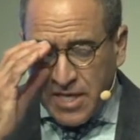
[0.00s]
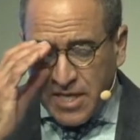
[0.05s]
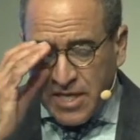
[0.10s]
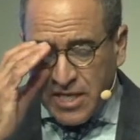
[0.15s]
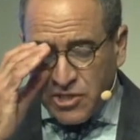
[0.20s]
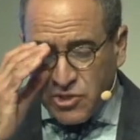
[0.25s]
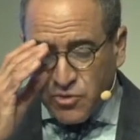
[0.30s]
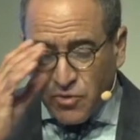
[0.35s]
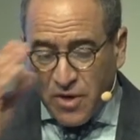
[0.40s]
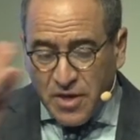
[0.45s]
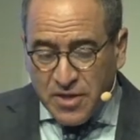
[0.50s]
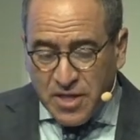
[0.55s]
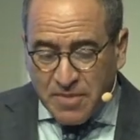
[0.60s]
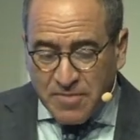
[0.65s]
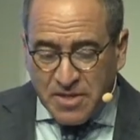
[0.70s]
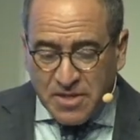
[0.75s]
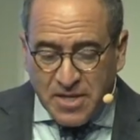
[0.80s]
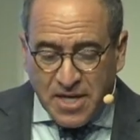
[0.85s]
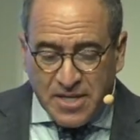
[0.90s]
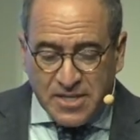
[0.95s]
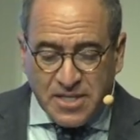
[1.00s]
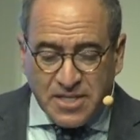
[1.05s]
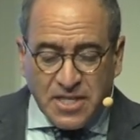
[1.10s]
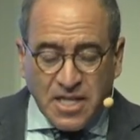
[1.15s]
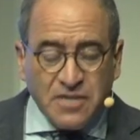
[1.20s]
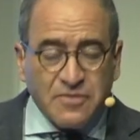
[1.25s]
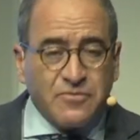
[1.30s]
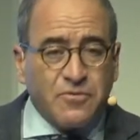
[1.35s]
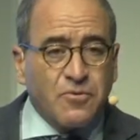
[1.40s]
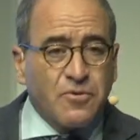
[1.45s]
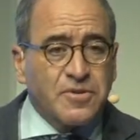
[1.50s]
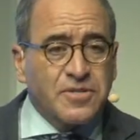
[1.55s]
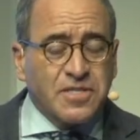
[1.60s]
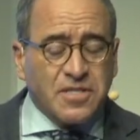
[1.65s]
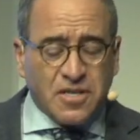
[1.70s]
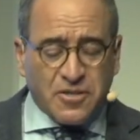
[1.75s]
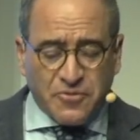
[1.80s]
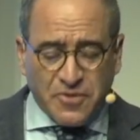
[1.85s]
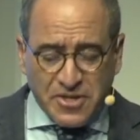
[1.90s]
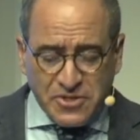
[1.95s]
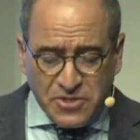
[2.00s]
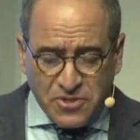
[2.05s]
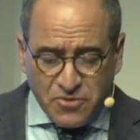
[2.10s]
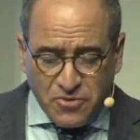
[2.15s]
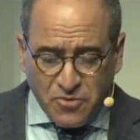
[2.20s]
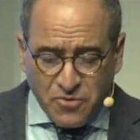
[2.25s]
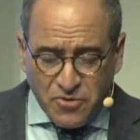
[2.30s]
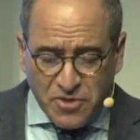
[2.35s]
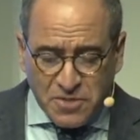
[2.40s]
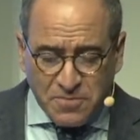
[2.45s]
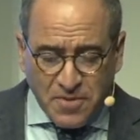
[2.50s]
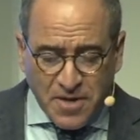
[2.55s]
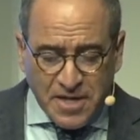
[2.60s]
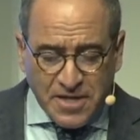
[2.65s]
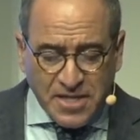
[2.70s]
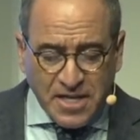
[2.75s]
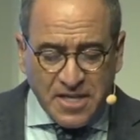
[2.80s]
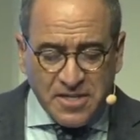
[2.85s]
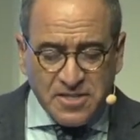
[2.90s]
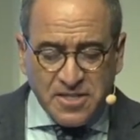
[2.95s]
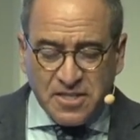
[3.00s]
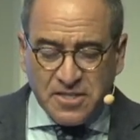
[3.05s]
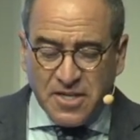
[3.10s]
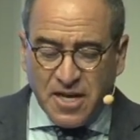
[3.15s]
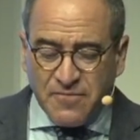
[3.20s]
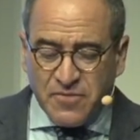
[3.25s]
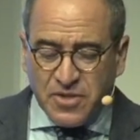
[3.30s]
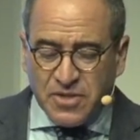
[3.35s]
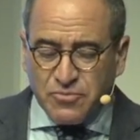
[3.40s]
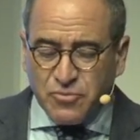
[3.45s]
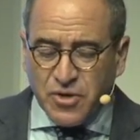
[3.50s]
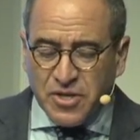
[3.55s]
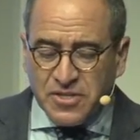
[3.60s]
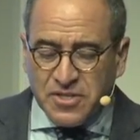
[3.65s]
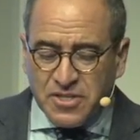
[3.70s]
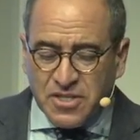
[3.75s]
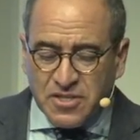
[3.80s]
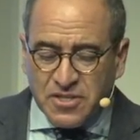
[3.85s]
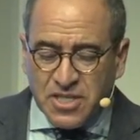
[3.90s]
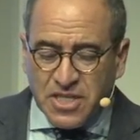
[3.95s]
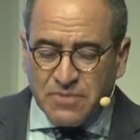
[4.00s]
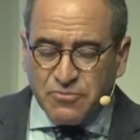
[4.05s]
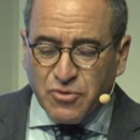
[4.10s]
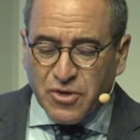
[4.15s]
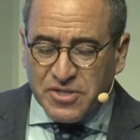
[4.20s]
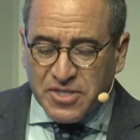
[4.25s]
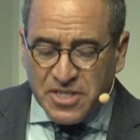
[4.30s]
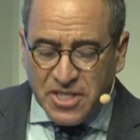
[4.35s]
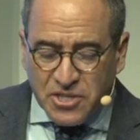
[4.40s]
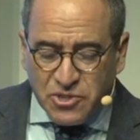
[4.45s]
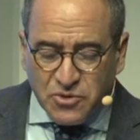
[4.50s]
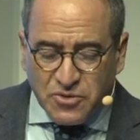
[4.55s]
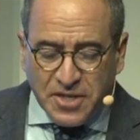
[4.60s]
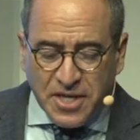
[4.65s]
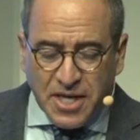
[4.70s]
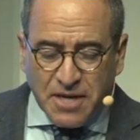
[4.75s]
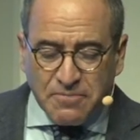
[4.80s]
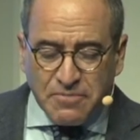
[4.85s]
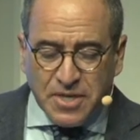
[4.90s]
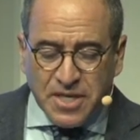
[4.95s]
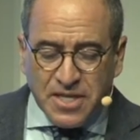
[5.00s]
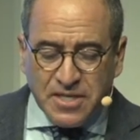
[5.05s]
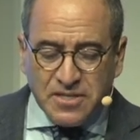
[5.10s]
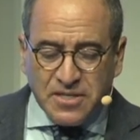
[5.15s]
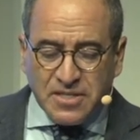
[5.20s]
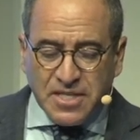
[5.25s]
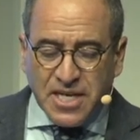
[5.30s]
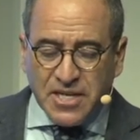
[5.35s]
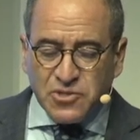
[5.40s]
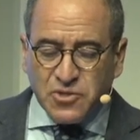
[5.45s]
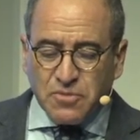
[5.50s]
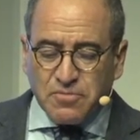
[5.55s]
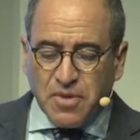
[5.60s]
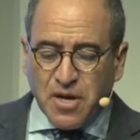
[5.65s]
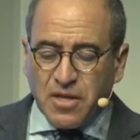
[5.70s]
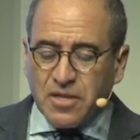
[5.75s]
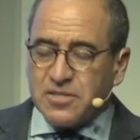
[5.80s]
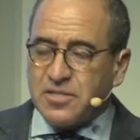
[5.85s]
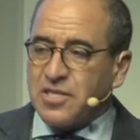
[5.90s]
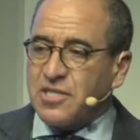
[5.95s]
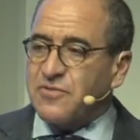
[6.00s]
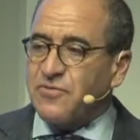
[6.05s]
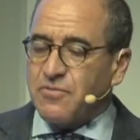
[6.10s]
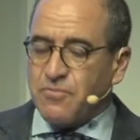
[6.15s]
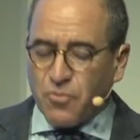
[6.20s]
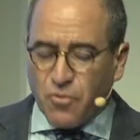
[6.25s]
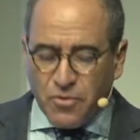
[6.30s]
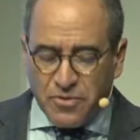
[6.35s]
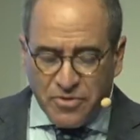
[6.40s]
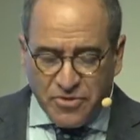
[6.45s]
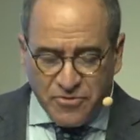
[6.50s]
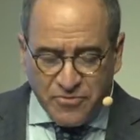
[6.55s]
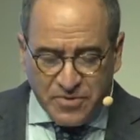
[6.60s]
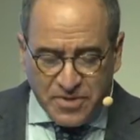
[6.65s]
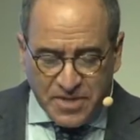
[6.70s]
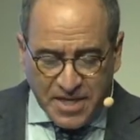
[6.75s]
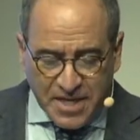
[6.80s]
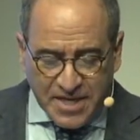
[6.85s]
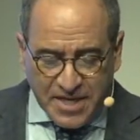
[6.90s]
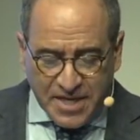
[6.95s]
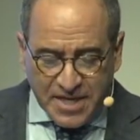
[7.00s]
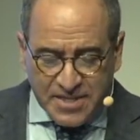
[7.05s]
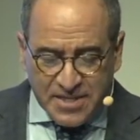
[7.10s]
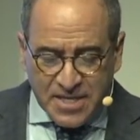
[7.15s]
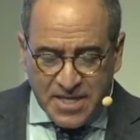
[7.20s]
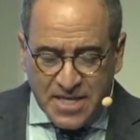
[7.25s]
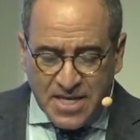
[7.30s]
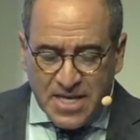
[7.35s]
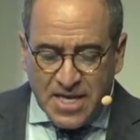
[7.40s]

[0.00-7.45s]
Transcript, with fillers: He joined them in nineteen eighty-four as a congressional correspondent and has covered the presidency, presidential campaigns, and national politics for more than three decades.